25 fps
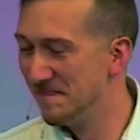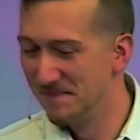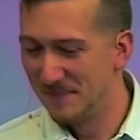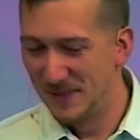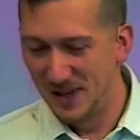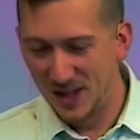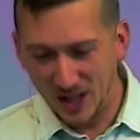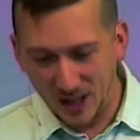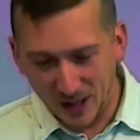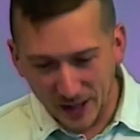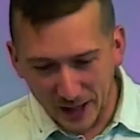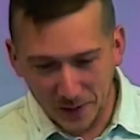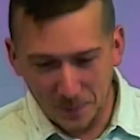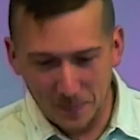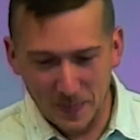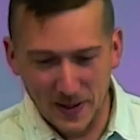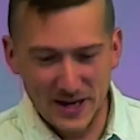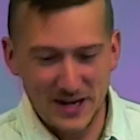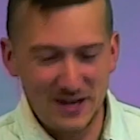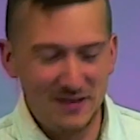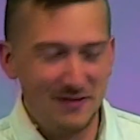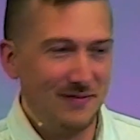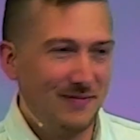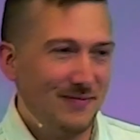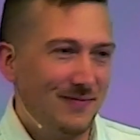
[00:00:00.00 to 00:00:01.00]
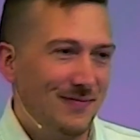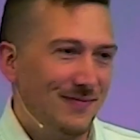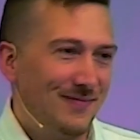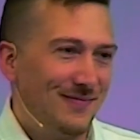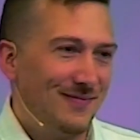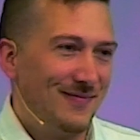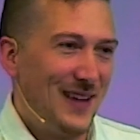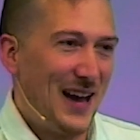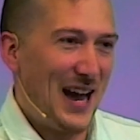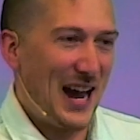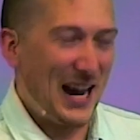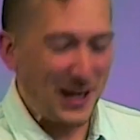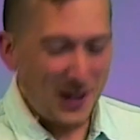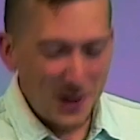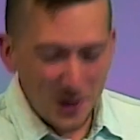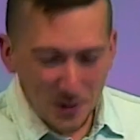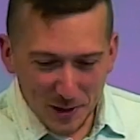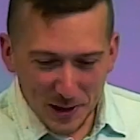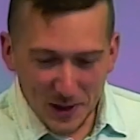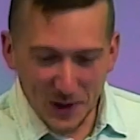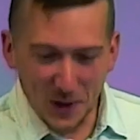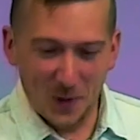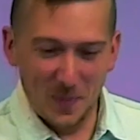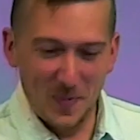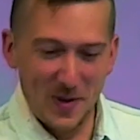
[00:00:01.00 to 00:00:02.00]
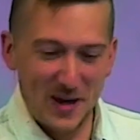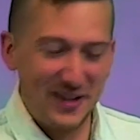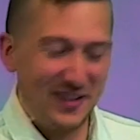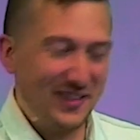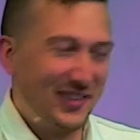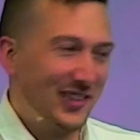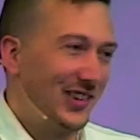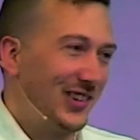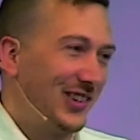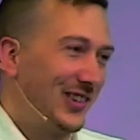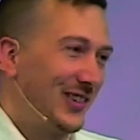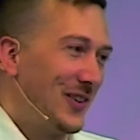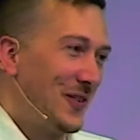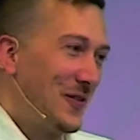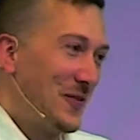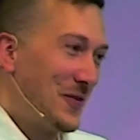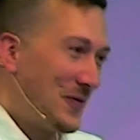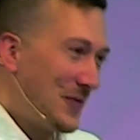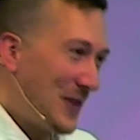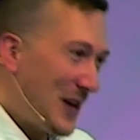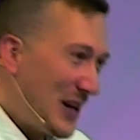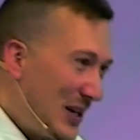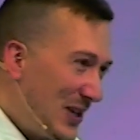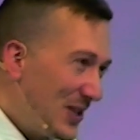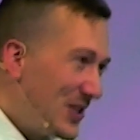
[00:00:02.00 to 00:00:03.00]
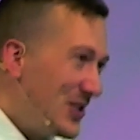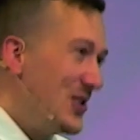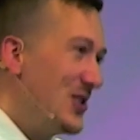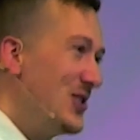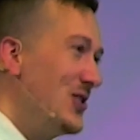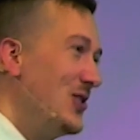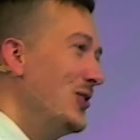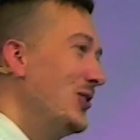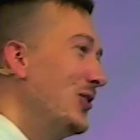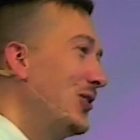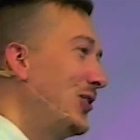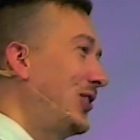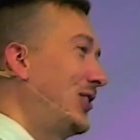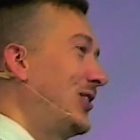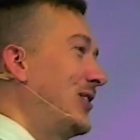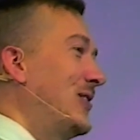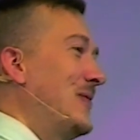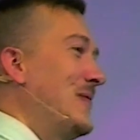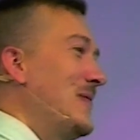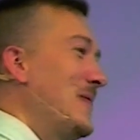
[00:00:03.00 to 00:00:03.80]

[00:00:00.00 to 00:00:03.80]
clickbait, angry comments, fake news.